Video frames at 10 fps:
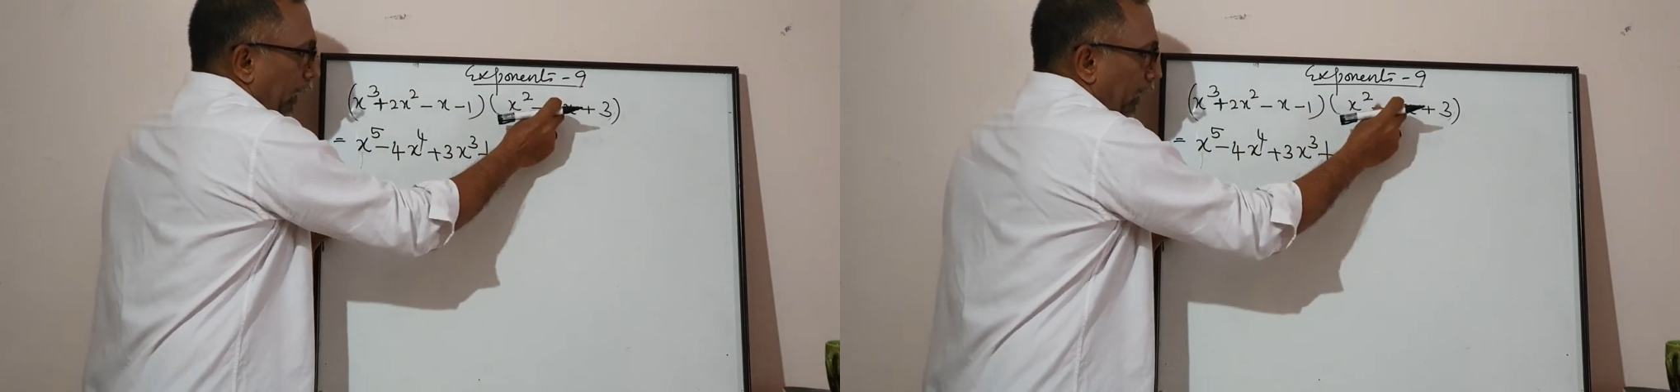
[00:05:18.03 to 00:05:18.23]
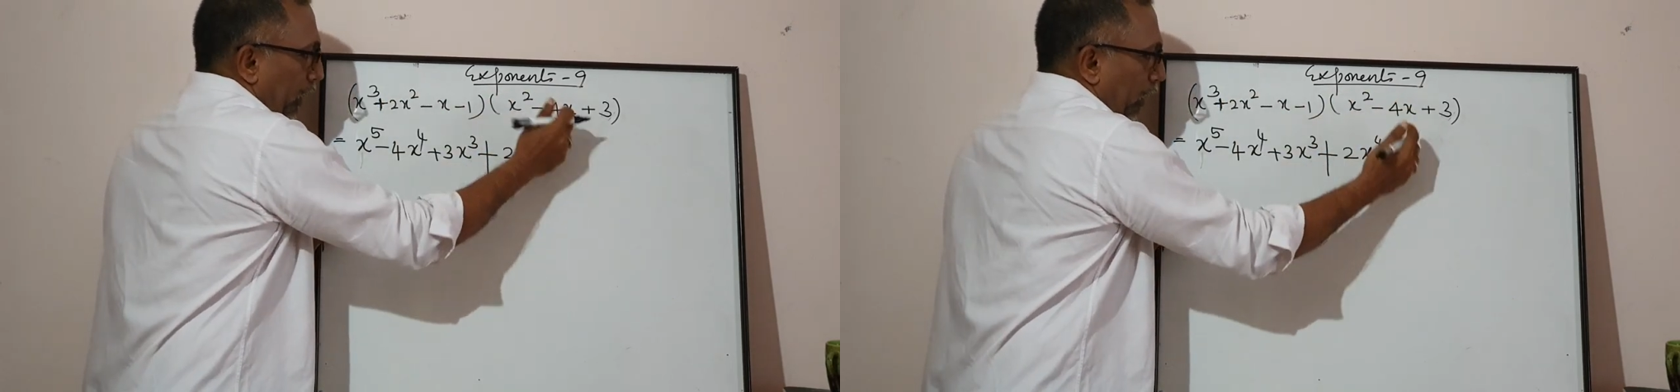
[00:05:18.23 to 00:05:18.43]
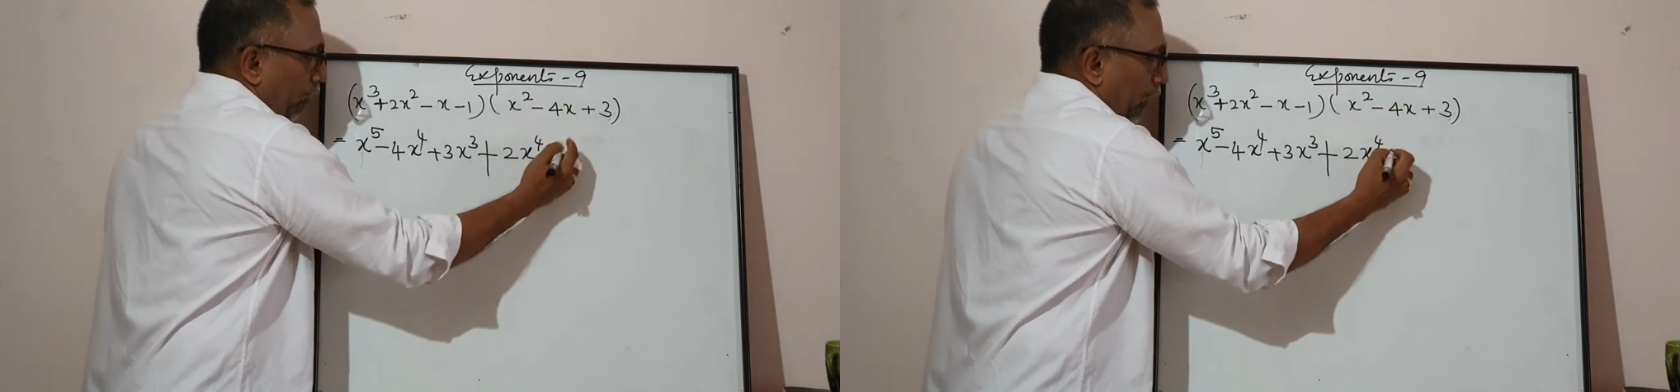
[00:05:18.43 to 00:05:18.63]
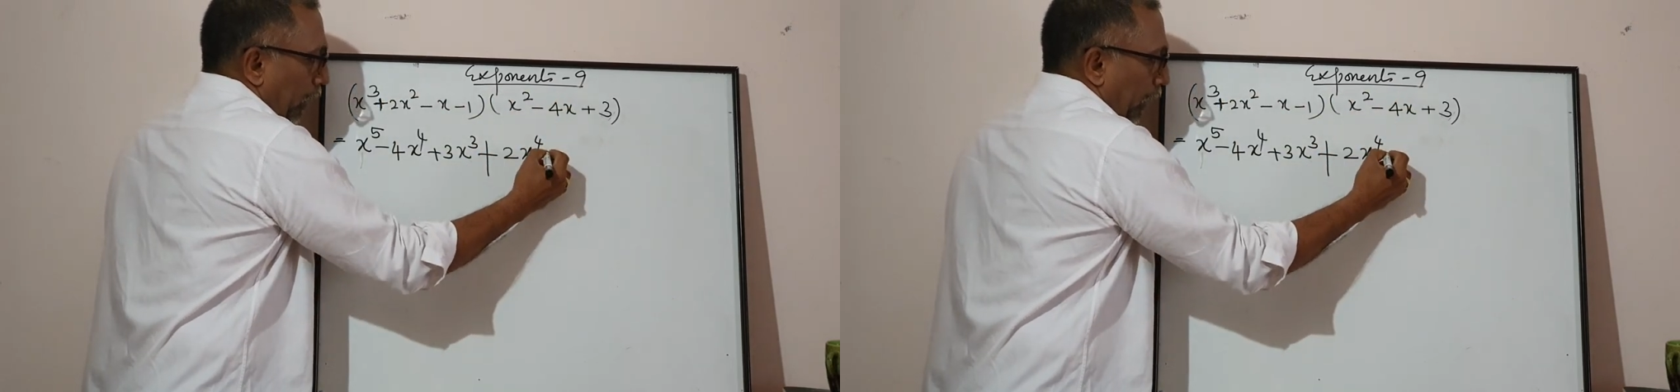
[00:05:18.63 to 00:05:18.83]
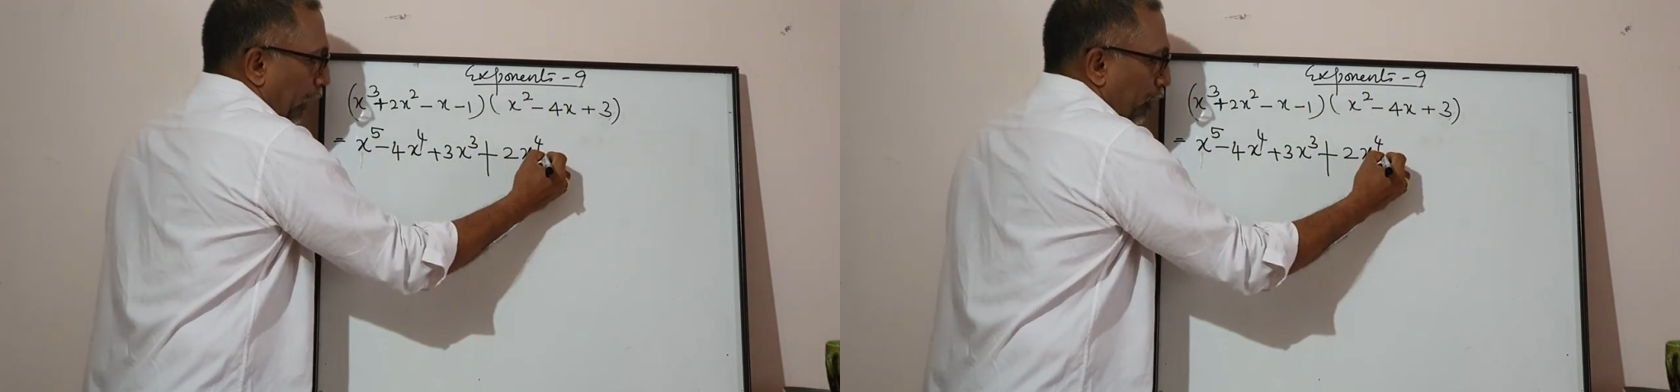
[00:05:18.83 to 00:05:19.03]
negative
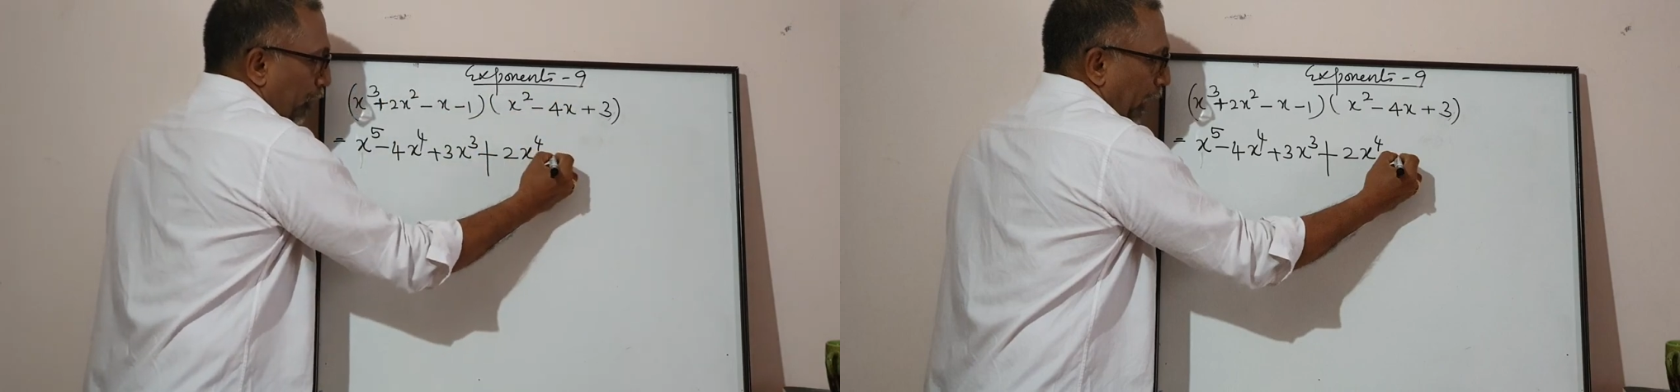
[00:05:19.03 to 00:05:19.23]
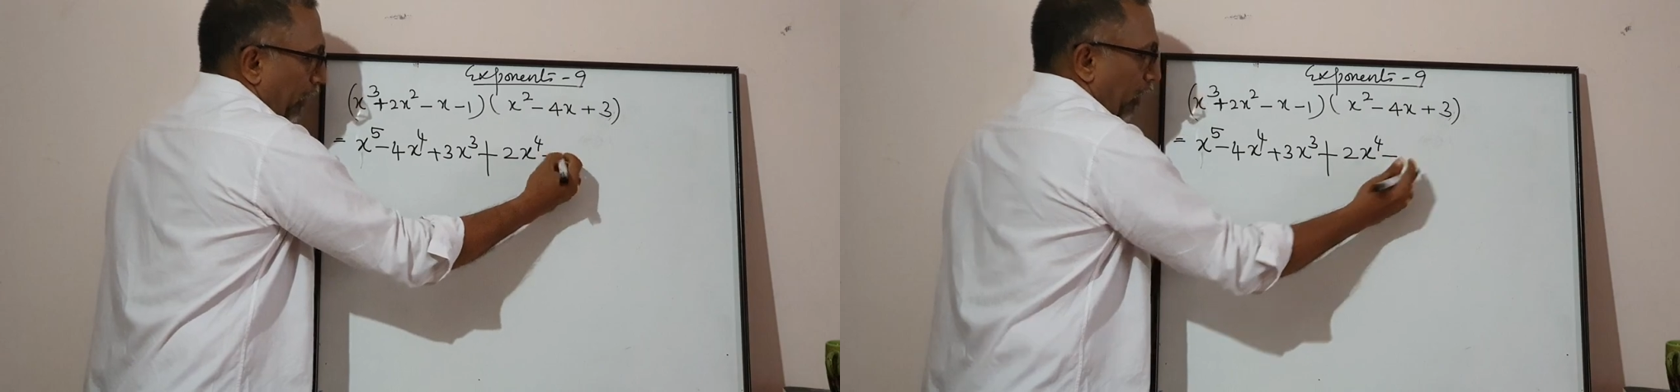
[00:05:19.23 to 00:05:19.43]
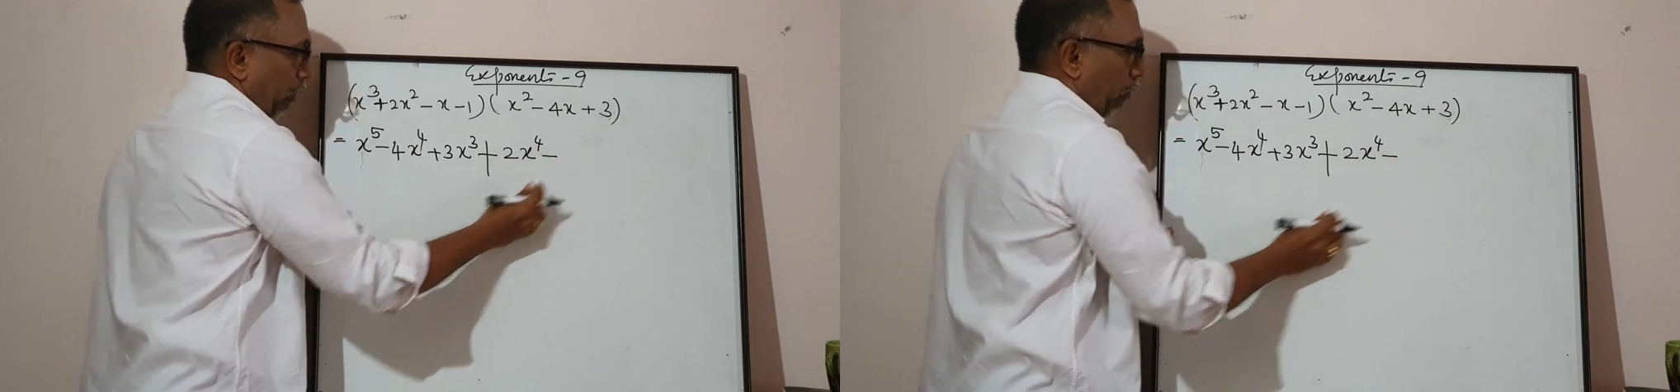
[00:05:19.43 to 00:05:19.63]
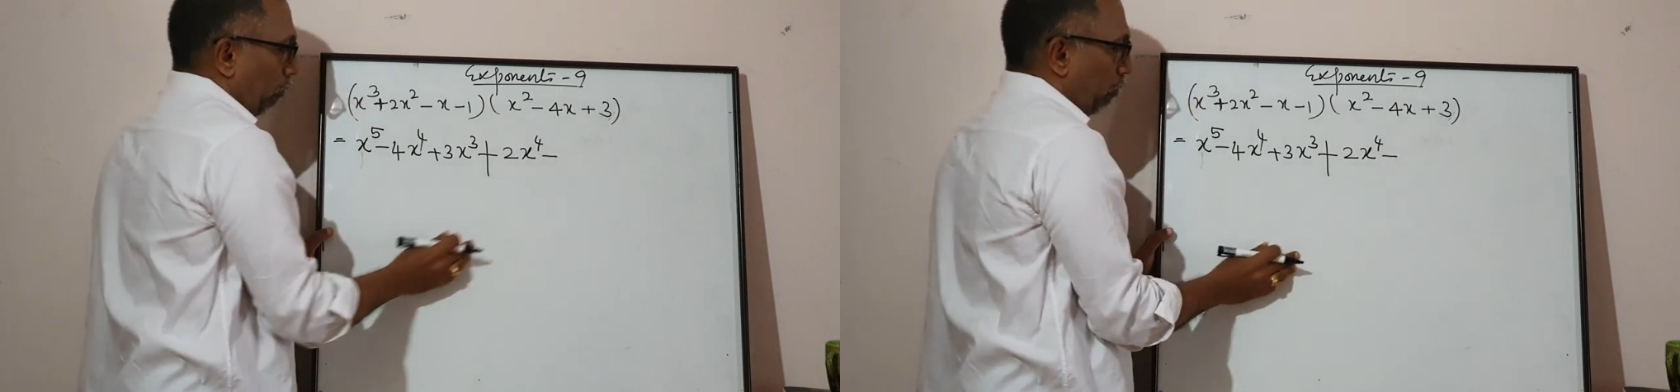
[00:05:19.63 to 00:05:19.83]
is negative.